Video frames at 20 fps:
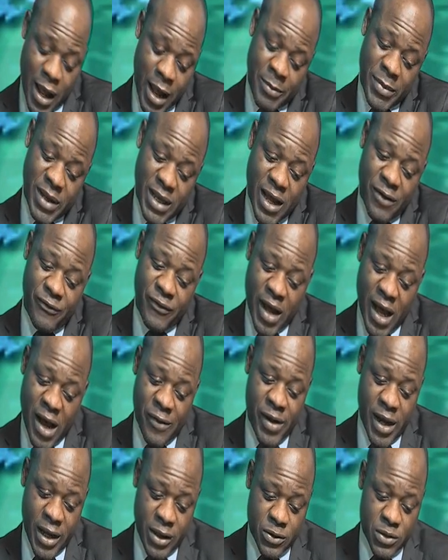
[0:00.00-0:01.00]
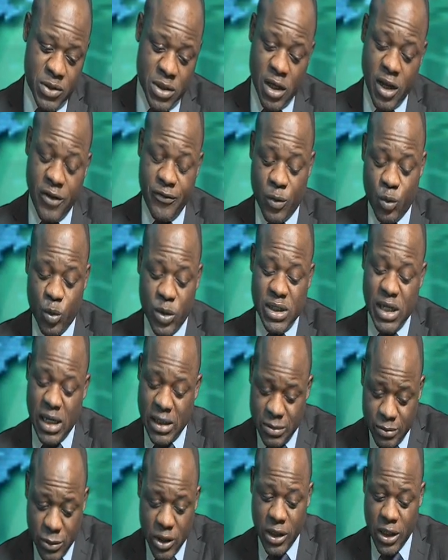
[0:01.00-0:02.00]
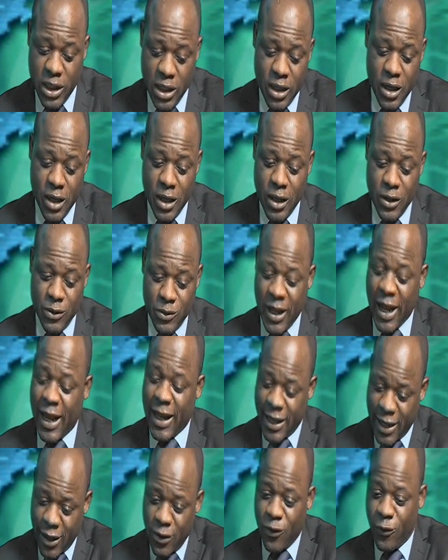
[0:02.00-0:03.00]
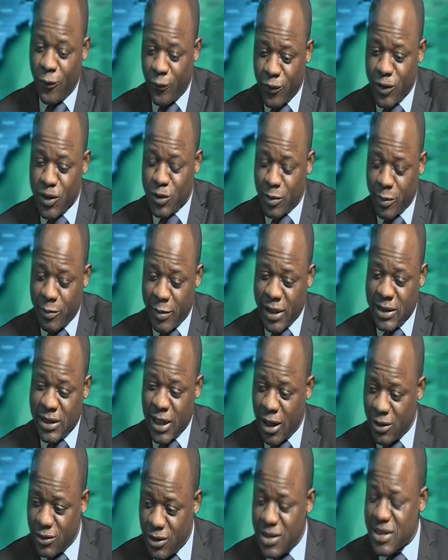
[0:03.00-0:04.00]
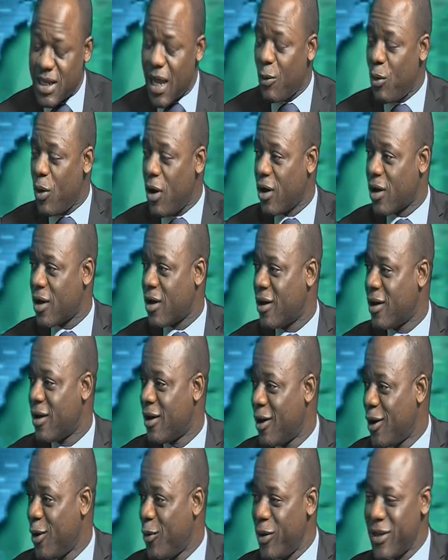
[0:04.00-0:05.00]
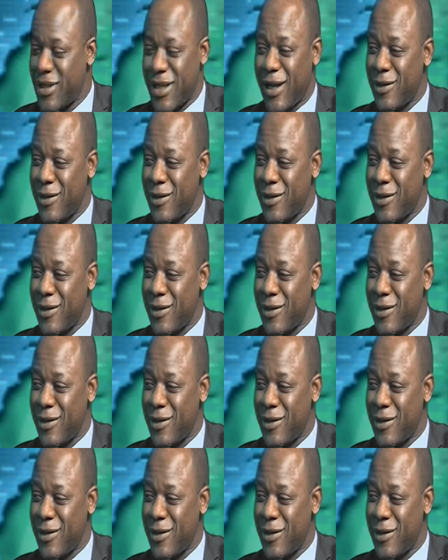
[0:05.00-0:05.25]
mean, I've, I've heard you say even without money, you can get your own first property. How does that work? Without,